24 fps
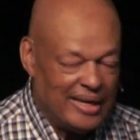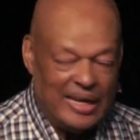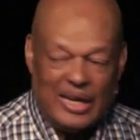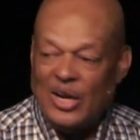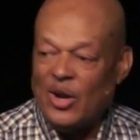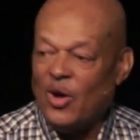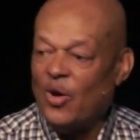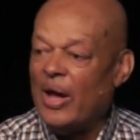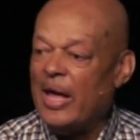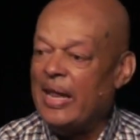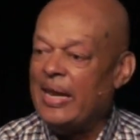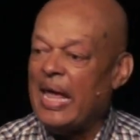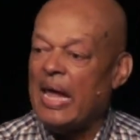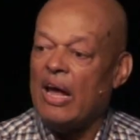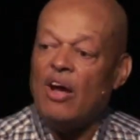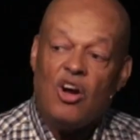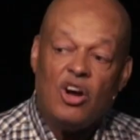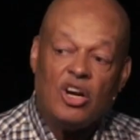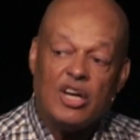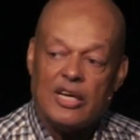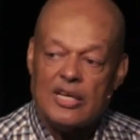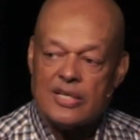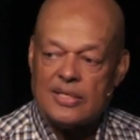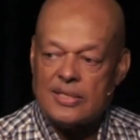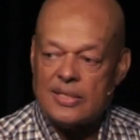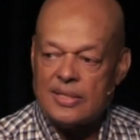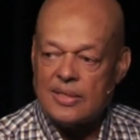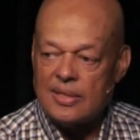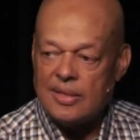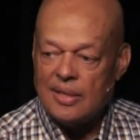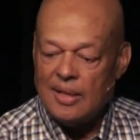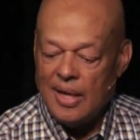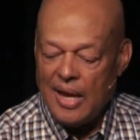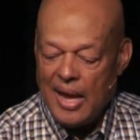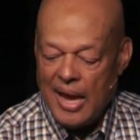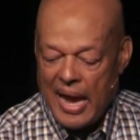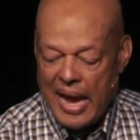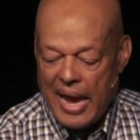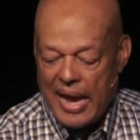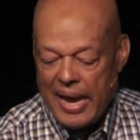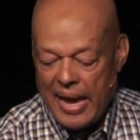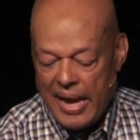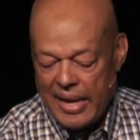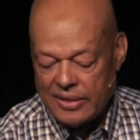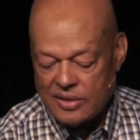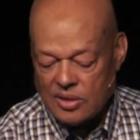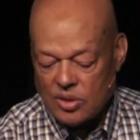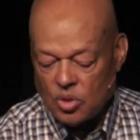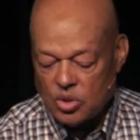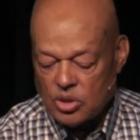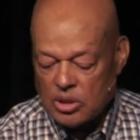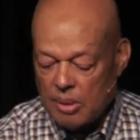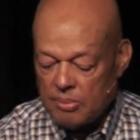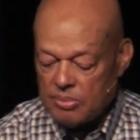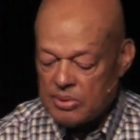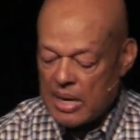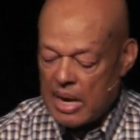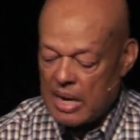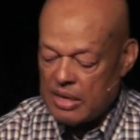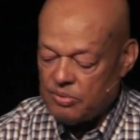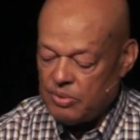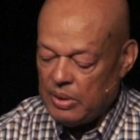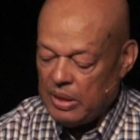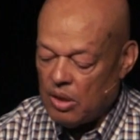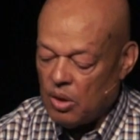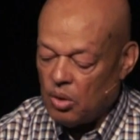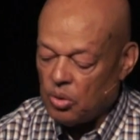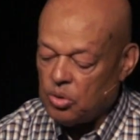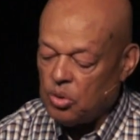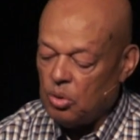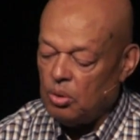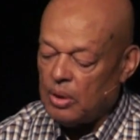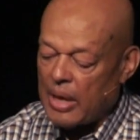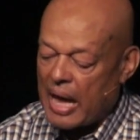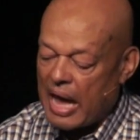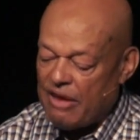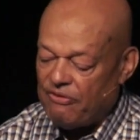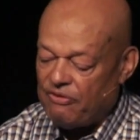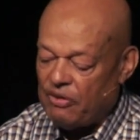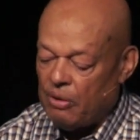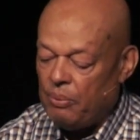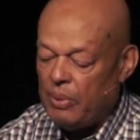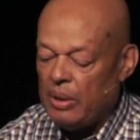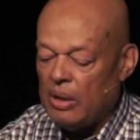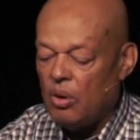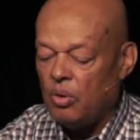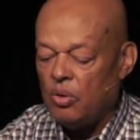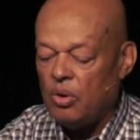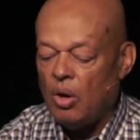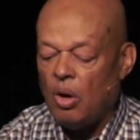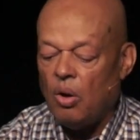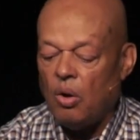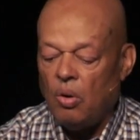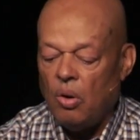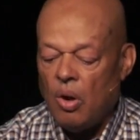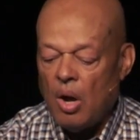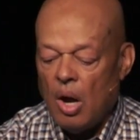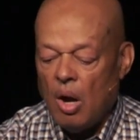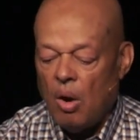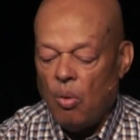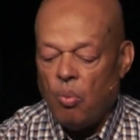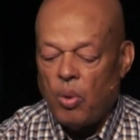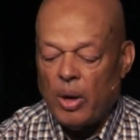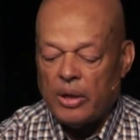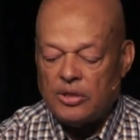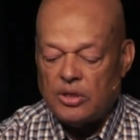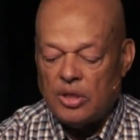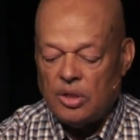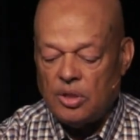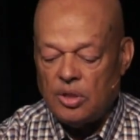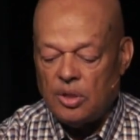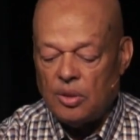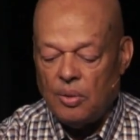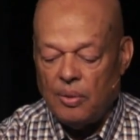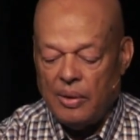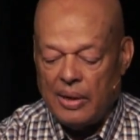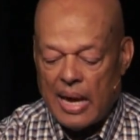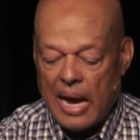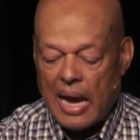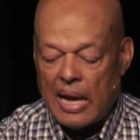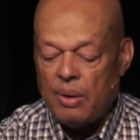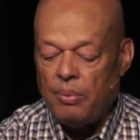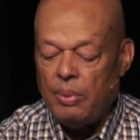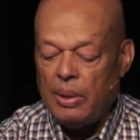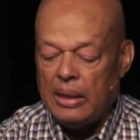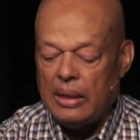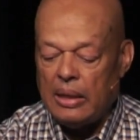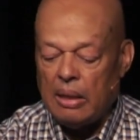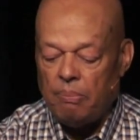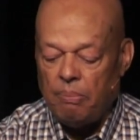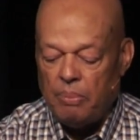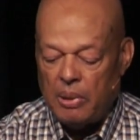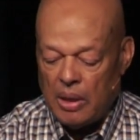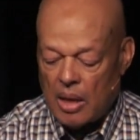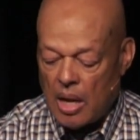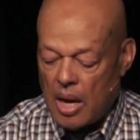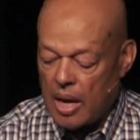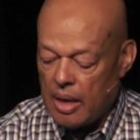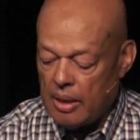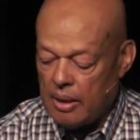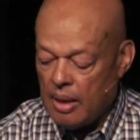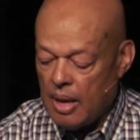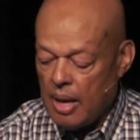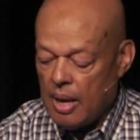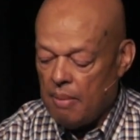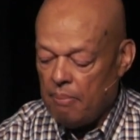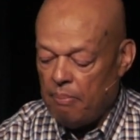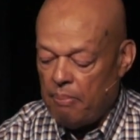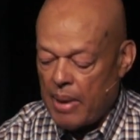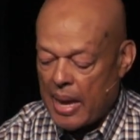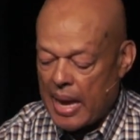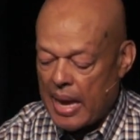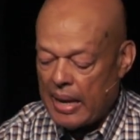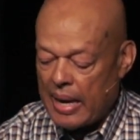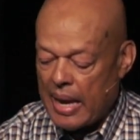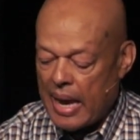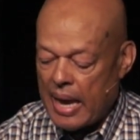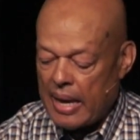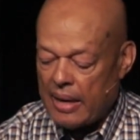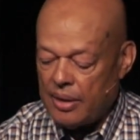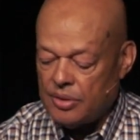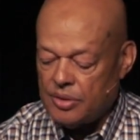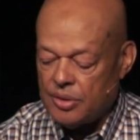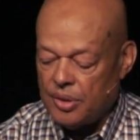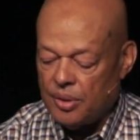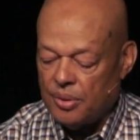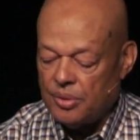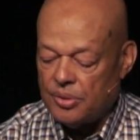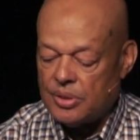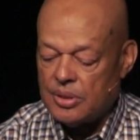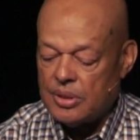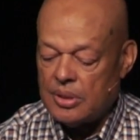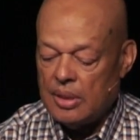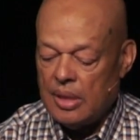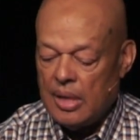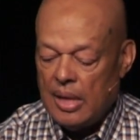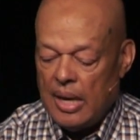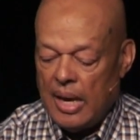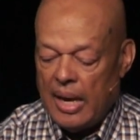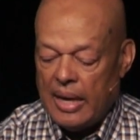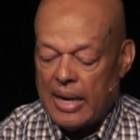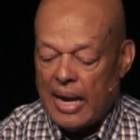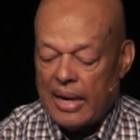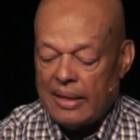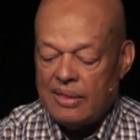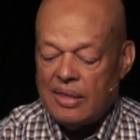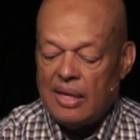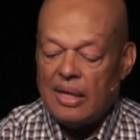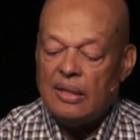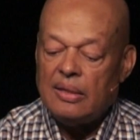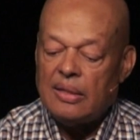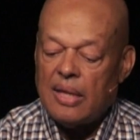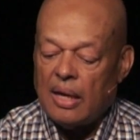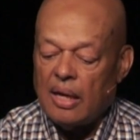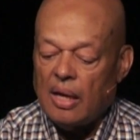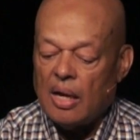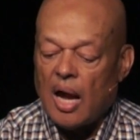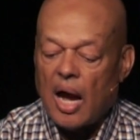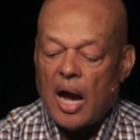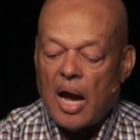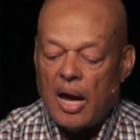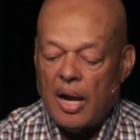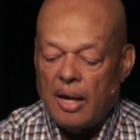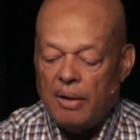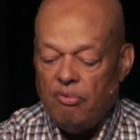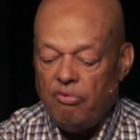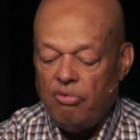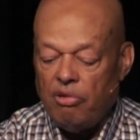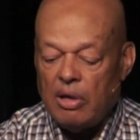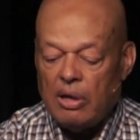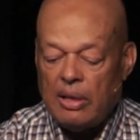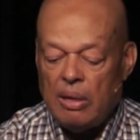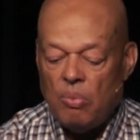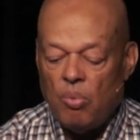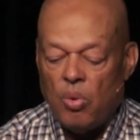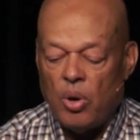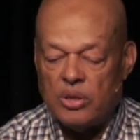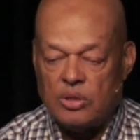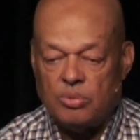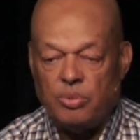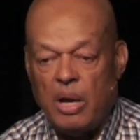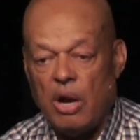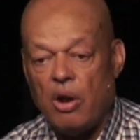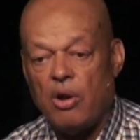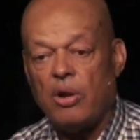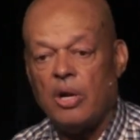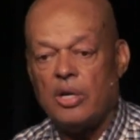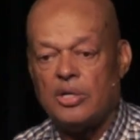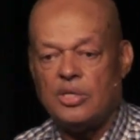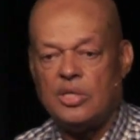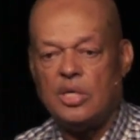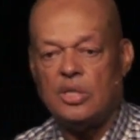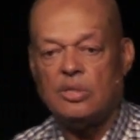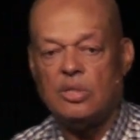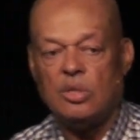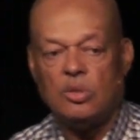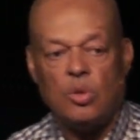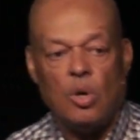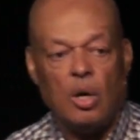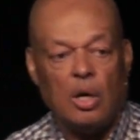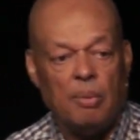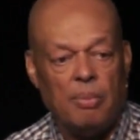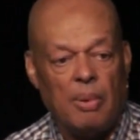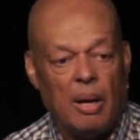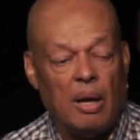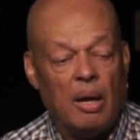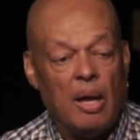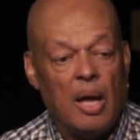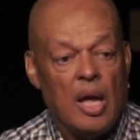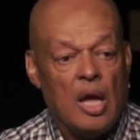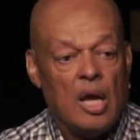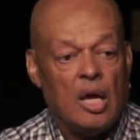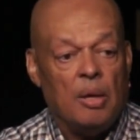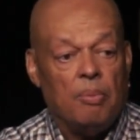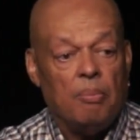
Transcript: You know, and they hook us. And so sometimes we go through life and we don't know what to do, and how do we get beyond bad attitudes? And I think that God really wants, we heard our sister talk about